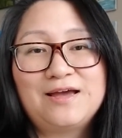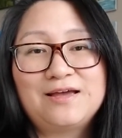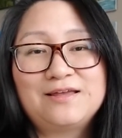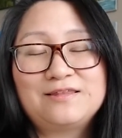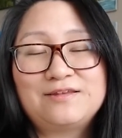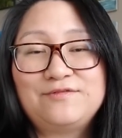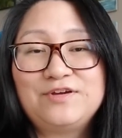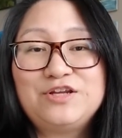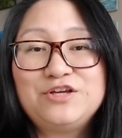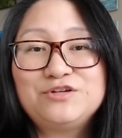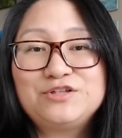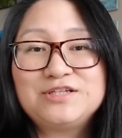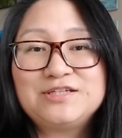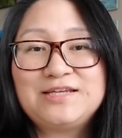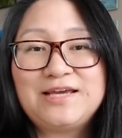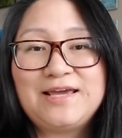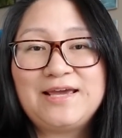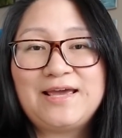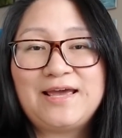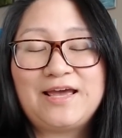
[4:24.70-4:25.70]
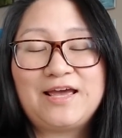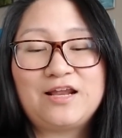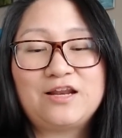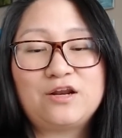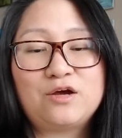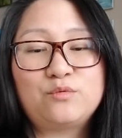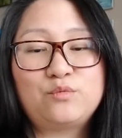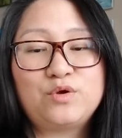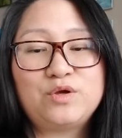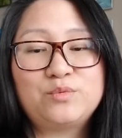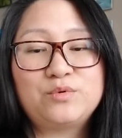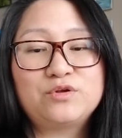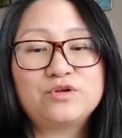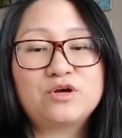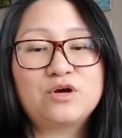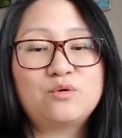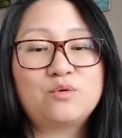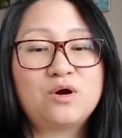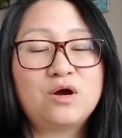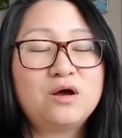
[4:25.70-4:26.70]
the video today and we will
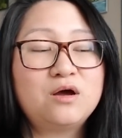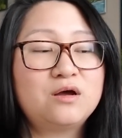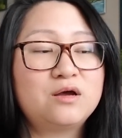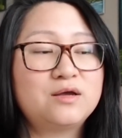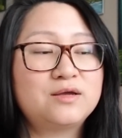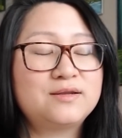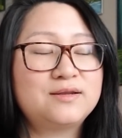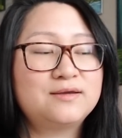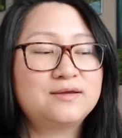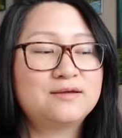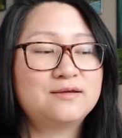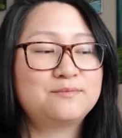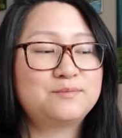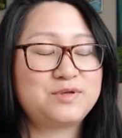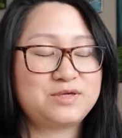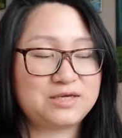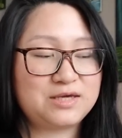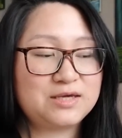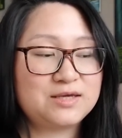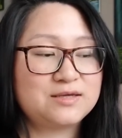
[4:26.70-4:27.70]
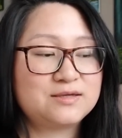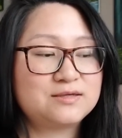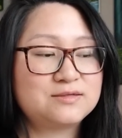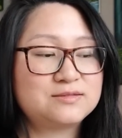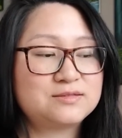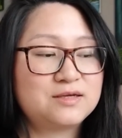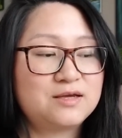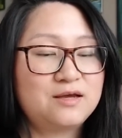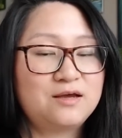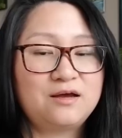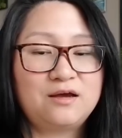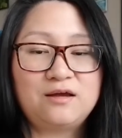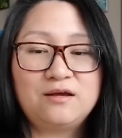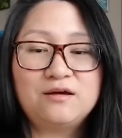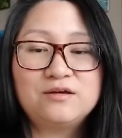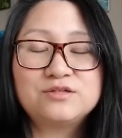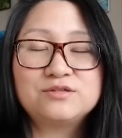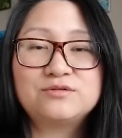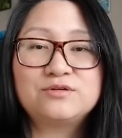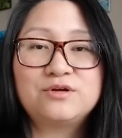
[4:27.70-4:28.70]
go on because I
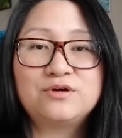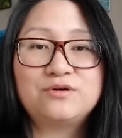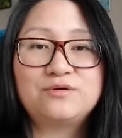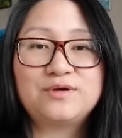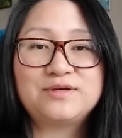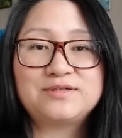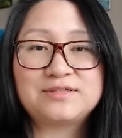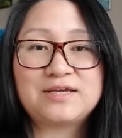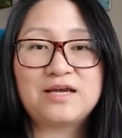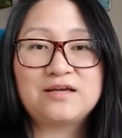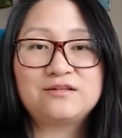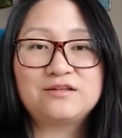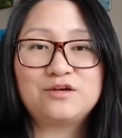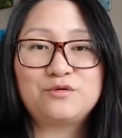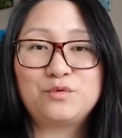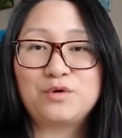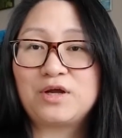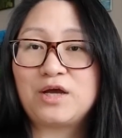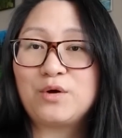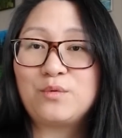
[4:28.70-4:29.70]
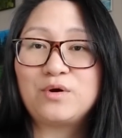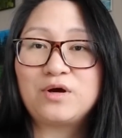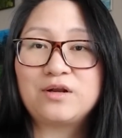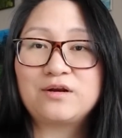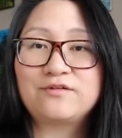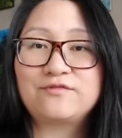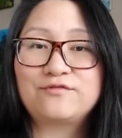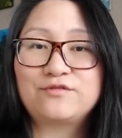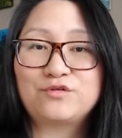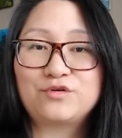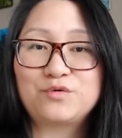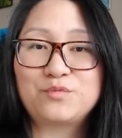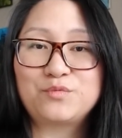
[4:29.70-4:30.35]
also know exactly what I want for